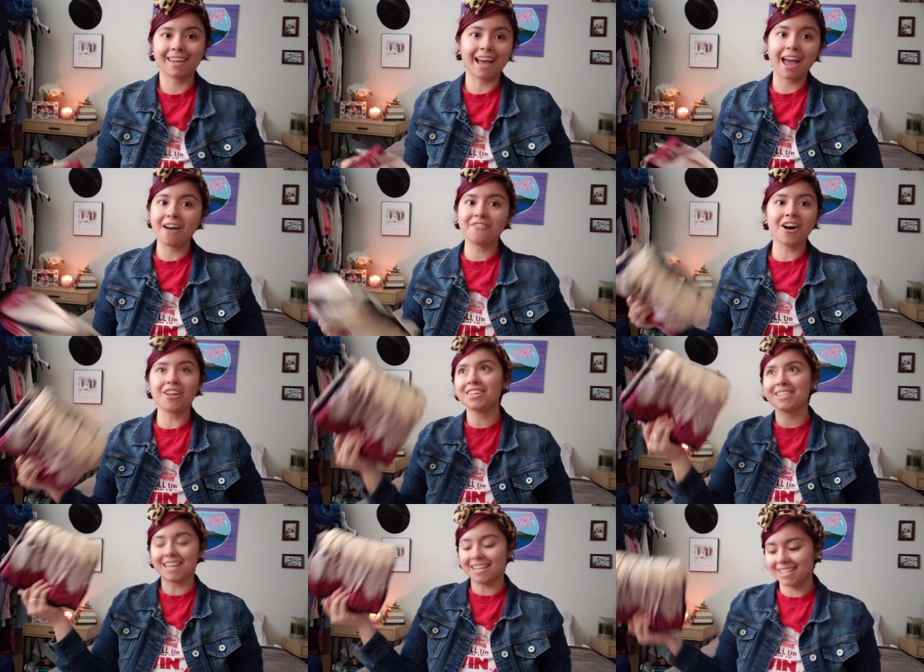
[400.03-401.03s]
Like, I have all
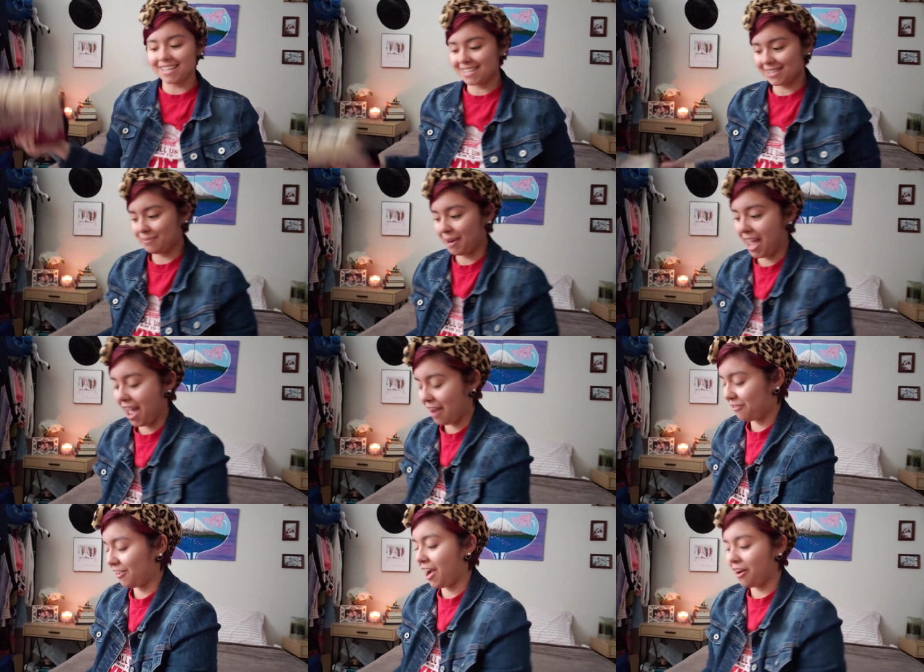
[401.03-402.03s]
these ideas in my
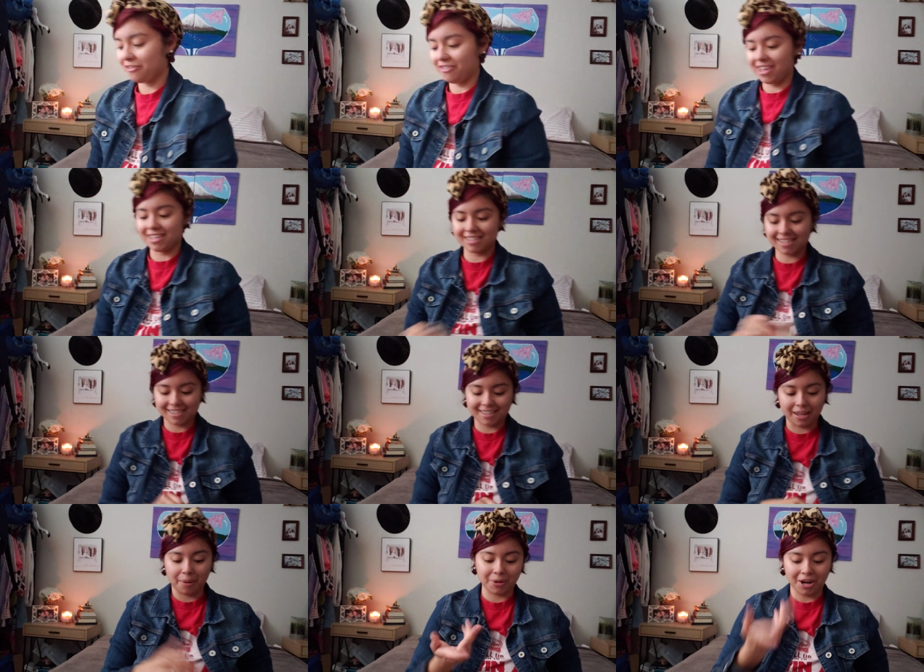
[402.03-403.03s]
head for outfits,
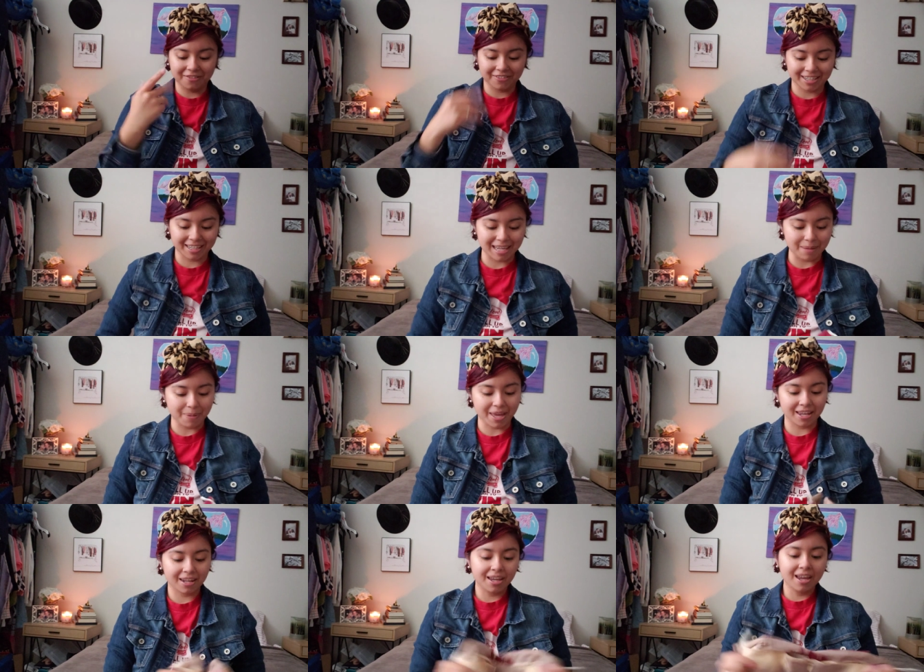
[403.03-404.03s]
and I'm not even going to keep
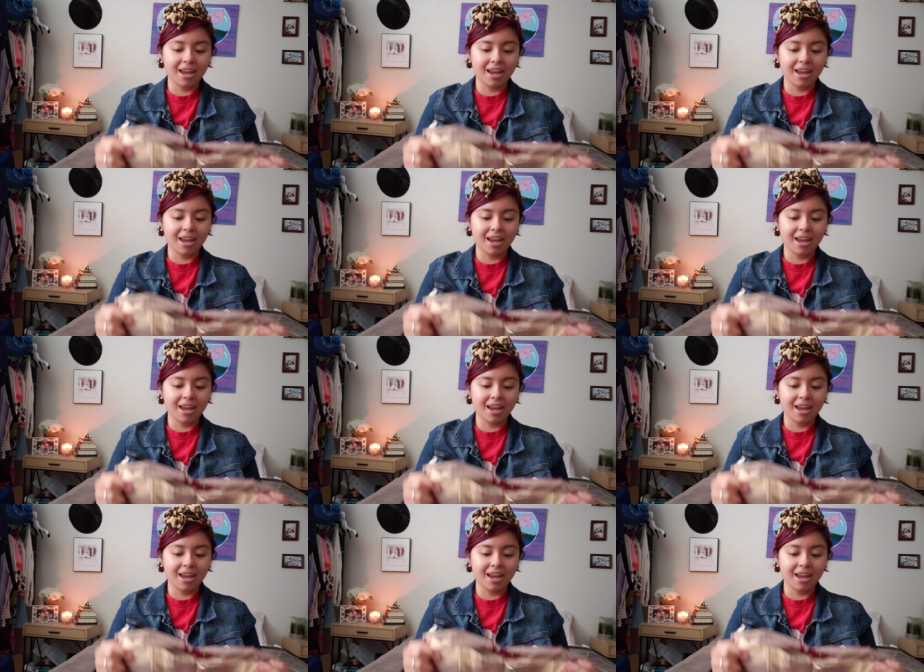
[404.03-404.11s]
it.